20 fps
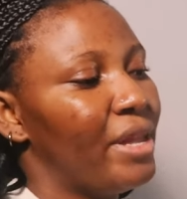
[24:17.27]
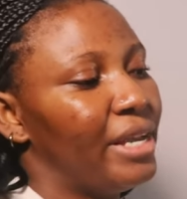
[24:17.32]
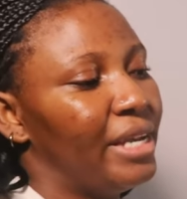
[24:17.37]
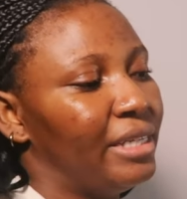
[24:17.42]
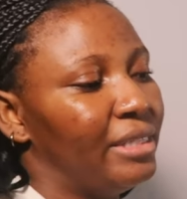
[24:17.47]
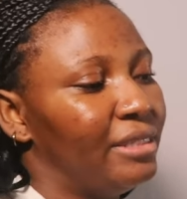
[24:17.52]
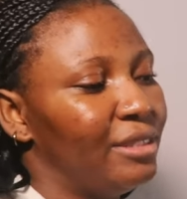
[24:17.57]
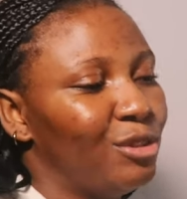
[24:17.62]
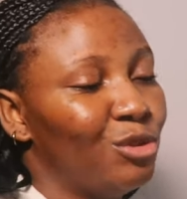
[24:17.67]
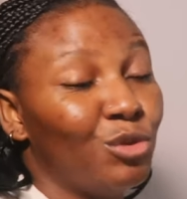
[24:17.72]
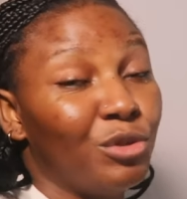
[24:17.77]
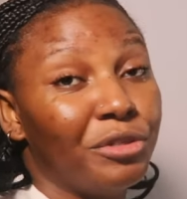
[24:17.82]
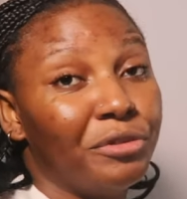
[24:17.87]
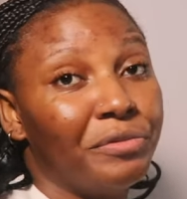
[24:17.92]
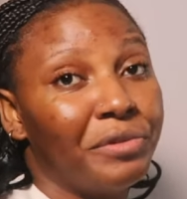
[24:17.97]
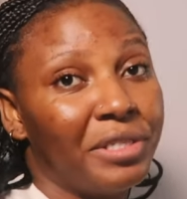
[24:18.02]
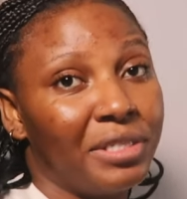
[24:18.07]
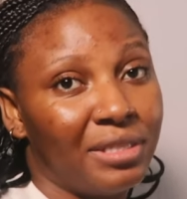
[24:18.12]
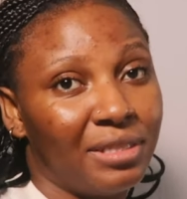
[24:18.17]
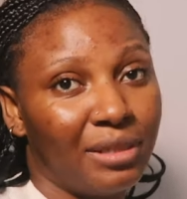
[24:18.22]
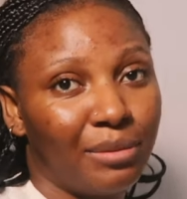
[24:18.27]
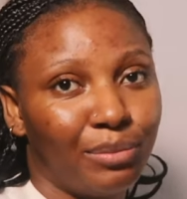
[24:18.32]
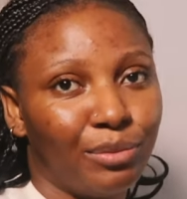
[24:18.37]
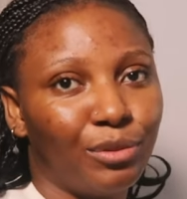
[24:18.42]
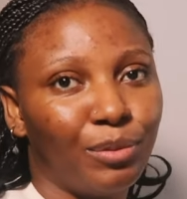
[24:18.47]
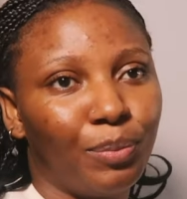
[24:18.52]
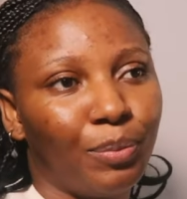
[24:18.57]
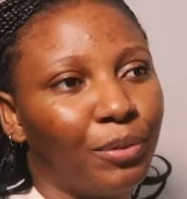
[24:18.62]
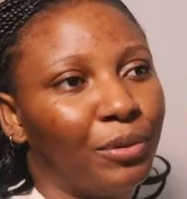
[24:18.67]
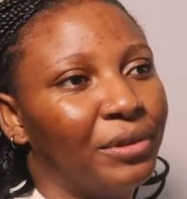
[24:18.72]
edit to a
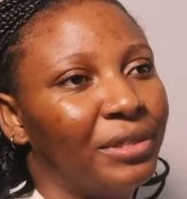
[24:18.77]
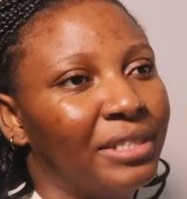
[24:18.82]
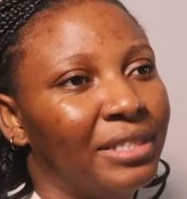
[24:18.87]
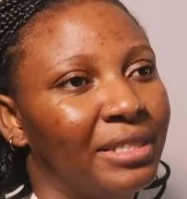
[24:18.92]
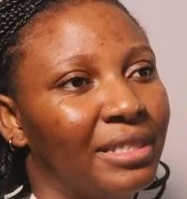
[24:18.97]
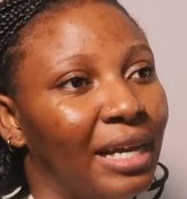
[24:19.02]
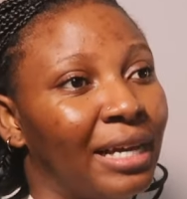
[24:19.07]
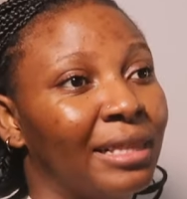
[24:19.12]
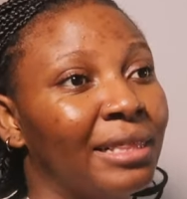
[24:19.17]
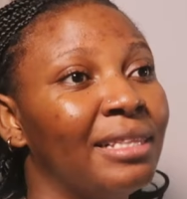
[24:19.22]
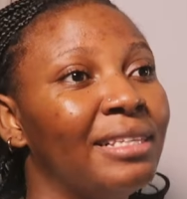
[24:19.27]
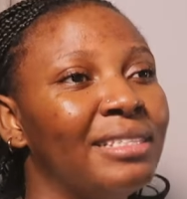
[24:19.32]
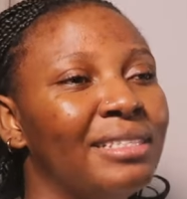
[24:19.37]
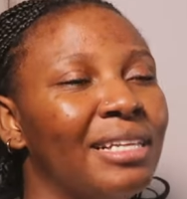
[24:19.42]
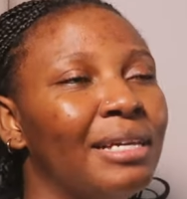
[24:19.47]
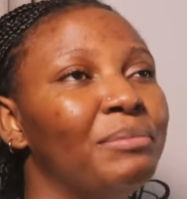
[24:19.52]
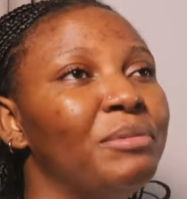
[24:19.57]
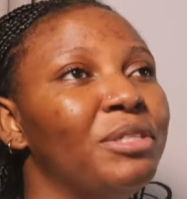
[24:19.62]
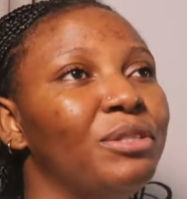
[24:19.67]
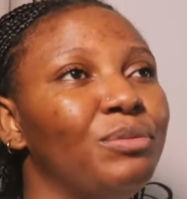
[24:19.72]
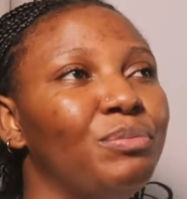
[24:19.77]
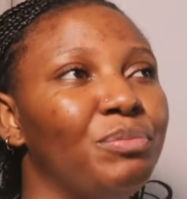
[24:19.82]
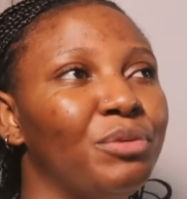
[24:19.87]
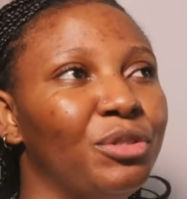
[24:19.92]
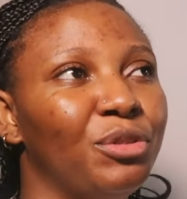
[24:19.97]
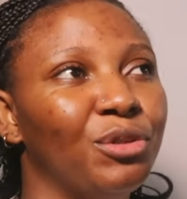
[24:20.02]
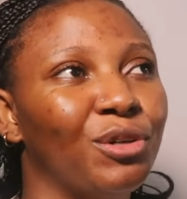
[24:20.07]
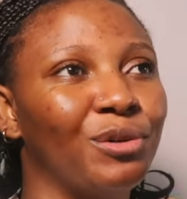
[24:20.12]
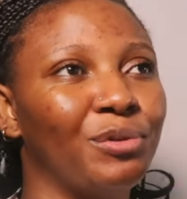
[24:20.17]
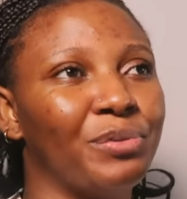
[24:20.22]
reasonable point. At least let me be
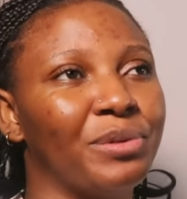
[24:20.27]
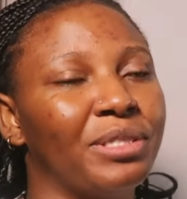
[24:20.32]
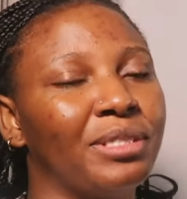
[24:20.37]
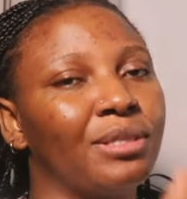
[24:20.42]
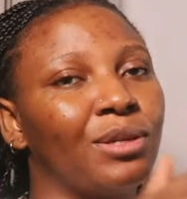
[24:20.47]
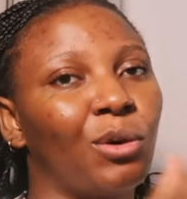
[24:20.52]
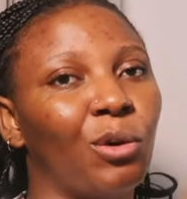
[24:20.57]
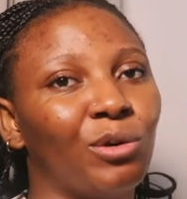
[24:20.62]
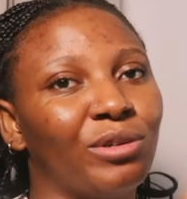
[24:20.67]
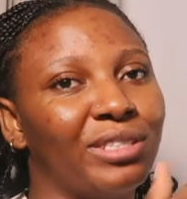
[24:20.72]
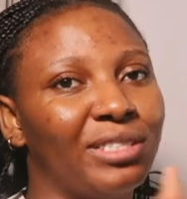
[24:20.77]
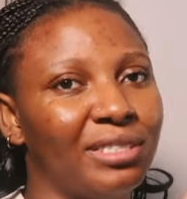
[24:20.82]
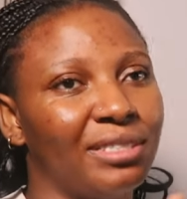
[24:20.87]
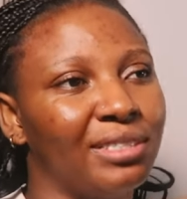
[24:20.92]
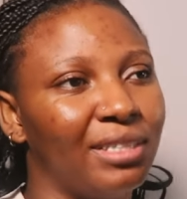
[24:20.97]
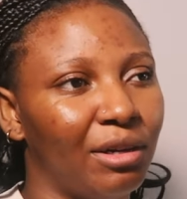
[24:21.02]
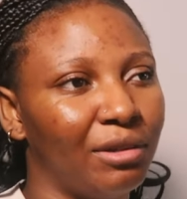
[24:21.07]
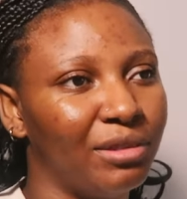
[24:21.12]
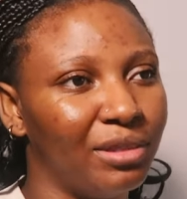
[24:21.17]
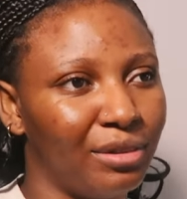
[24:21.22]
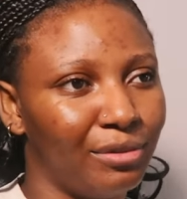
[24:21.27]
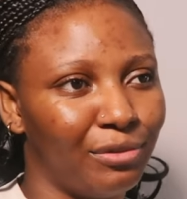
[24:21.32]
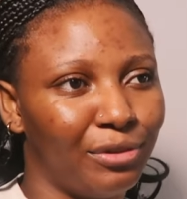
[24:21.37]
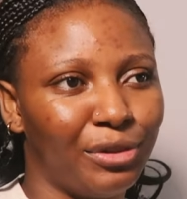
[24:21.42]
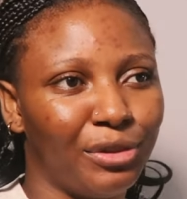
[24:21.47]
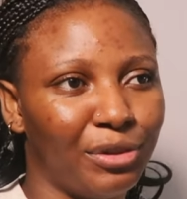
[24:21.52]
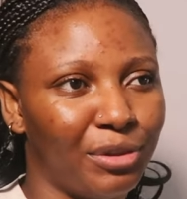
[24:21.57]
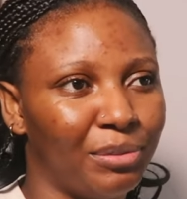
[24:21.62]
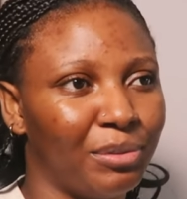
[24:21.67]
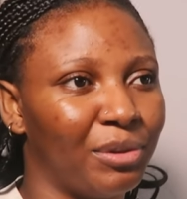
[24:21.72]
done with cutting down the
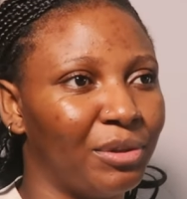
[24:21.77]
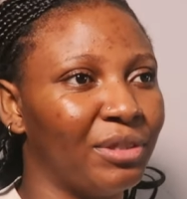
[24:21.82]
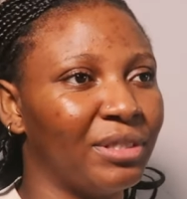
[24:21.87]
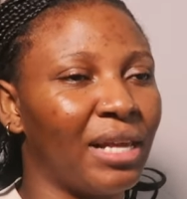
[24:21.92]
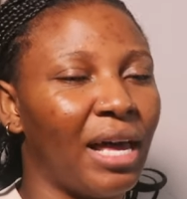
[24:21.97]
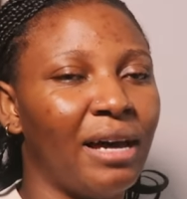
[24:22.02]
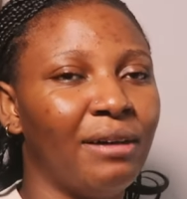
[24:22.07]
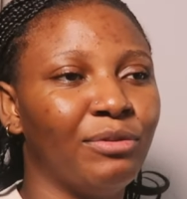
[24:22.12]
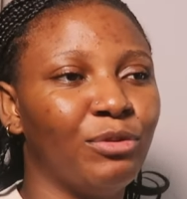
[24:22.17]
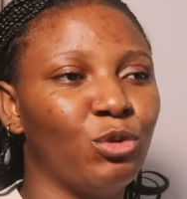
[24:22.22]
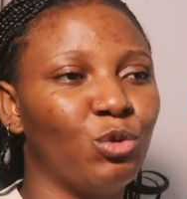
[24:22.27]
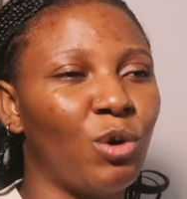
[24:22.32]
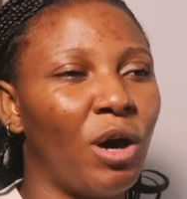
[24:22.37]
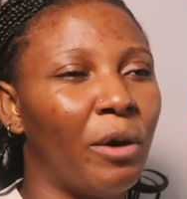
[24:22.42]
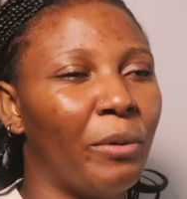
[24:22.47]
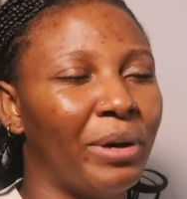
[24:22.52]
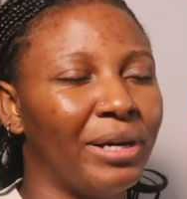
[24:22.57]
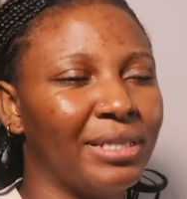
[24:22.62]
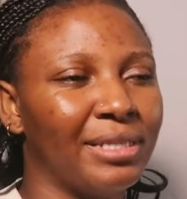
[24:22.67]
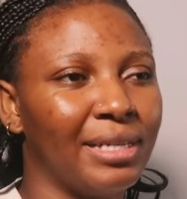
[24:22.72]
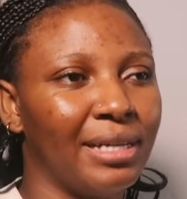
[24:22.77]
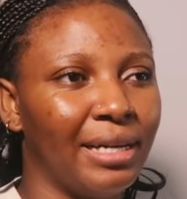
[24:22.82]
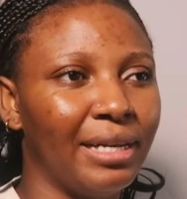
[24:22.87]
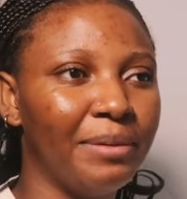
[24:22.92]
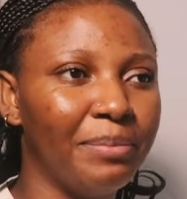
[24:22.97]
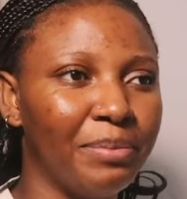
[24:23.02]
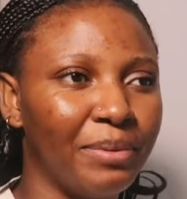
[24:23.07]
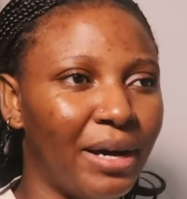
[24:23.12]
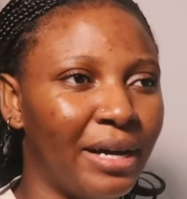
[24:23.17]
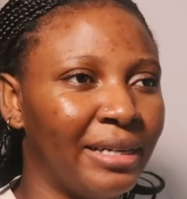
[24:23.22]
video because I have 2 hours
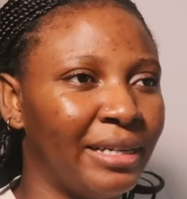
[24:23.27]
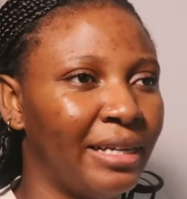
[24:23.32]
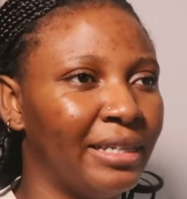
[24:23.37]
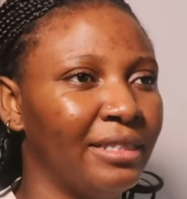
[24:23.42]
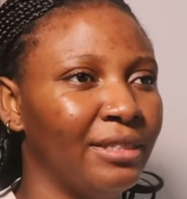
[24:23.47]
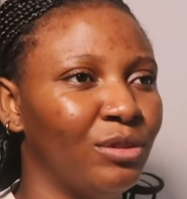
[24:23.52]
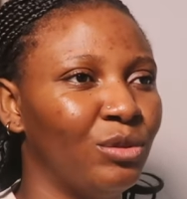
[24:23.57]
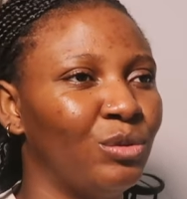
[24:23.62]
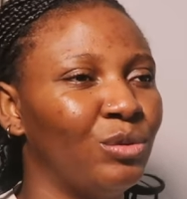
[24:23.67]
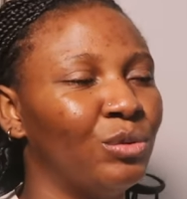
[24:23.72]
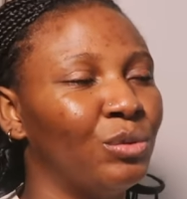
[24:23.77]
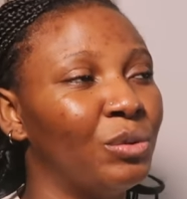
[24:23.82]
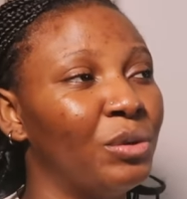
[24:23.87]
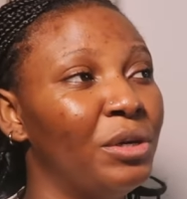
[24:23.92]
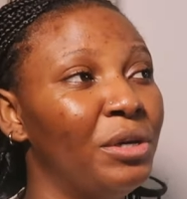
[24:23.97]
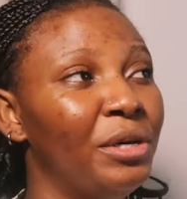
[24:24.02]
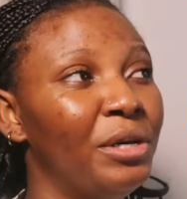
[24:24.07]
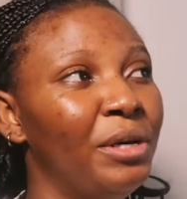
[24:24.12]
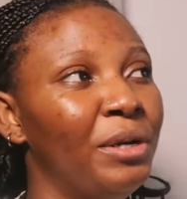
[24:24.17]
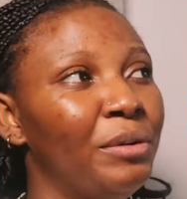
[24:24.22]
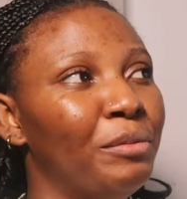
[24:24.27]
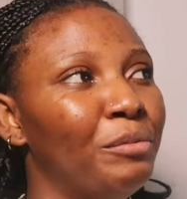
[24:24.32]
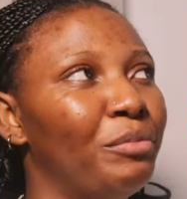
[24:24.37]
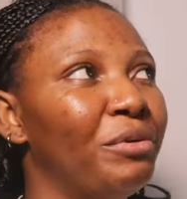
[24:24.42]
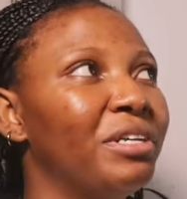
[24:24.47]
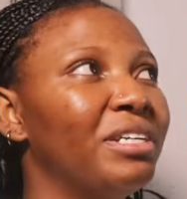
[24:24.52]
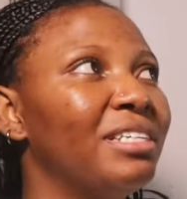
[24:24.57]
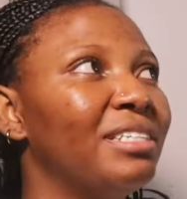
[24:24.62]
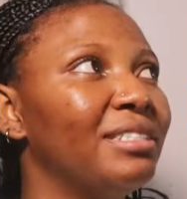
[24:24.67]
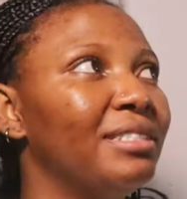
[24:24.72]
clip and I need to
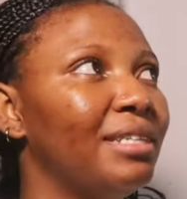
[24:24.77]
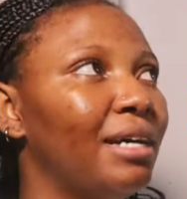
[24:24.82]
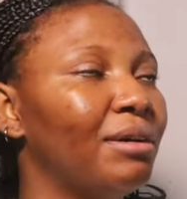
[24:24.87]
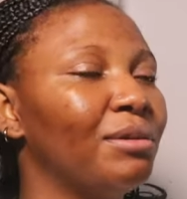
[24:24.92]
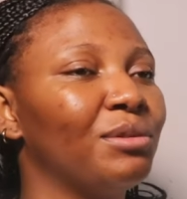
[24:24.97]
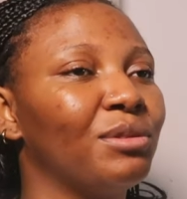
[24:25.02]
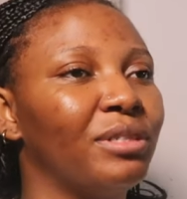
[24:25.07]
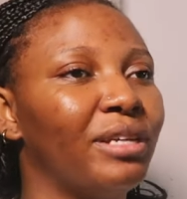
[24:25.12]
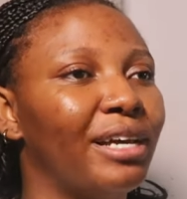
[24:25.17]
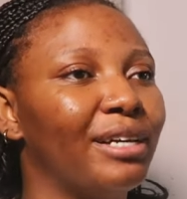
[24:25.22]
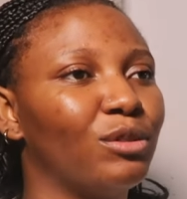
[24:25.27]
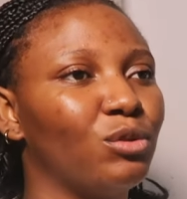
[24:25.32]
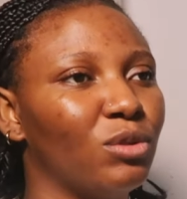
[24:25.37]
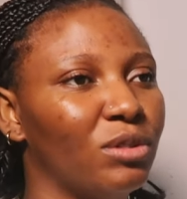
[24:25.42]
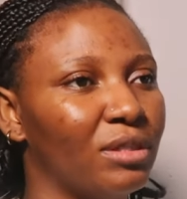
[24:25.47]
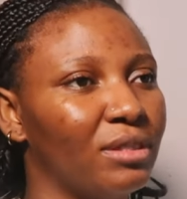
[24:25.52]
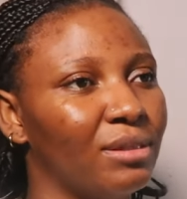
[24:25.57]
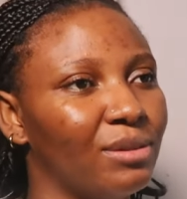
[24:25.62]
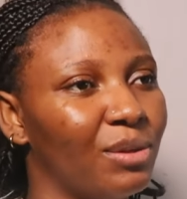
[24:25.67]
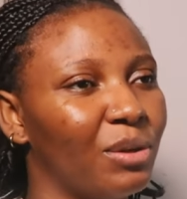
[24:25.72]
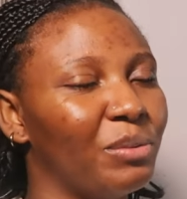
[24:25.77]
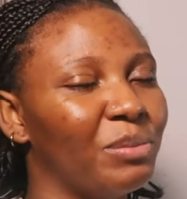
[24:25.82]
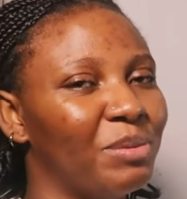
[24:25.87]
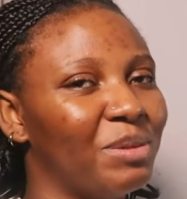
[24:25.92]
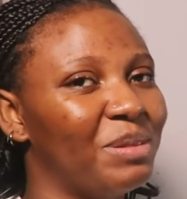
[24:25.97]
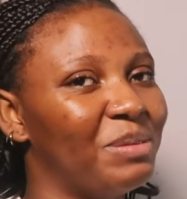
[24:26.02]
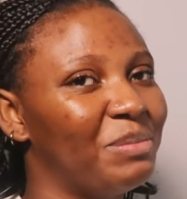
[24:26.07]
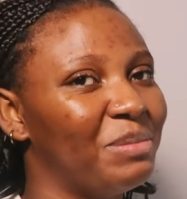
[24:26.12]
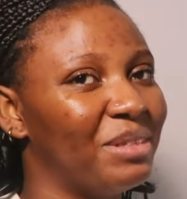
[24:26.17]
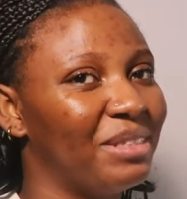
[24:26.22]
bring it down to like 20
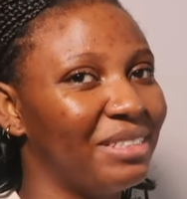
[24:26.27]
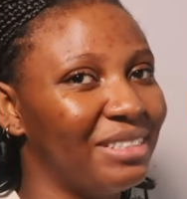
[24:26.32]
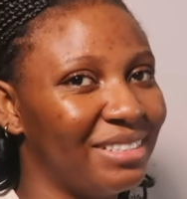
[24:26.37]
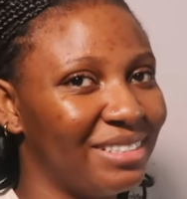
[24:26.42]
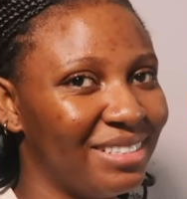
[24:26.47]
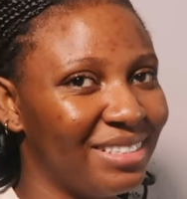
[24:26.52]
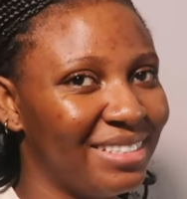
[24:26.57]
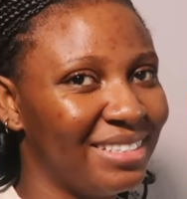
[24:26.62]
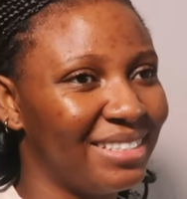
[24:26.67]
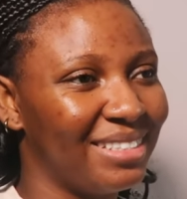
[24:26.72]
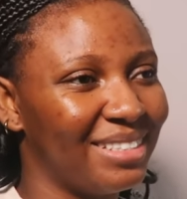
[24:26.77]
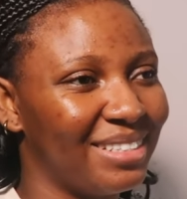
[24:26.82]
something minutes